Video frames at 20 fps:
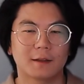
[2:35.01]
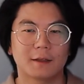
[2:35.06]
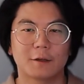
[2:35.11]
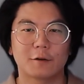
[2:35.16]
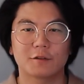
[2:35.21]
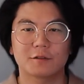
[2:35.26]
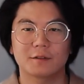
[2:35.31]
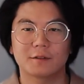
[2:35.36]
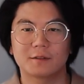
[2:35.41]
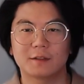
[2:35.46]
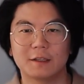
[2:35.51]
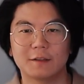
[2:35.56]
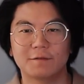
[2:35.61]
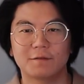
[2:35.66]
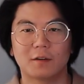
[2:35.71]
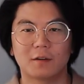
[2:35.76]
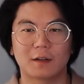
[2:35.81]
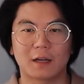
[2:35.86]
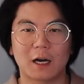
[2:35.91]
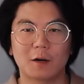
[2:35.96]
Here's the
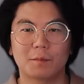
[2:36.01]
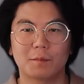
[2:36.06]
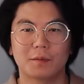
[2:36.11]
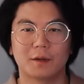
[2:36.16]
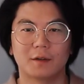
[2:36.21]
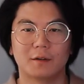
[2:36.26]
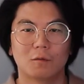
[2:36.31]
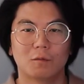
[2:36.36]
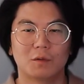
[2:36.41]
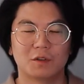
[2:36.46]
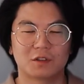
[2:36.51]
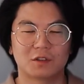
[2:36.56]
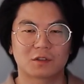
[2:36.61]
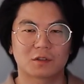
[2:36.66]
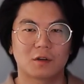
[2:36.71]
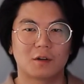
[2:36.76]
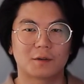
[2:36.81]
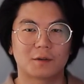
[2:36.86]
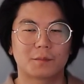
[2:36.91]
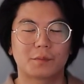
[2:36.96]
default output, which is
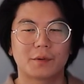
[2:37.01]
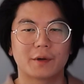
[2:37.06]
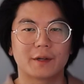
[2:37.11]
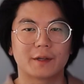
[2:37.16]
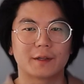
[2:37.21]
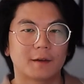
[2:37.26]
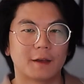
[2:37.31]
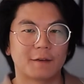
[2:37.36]
called pretty.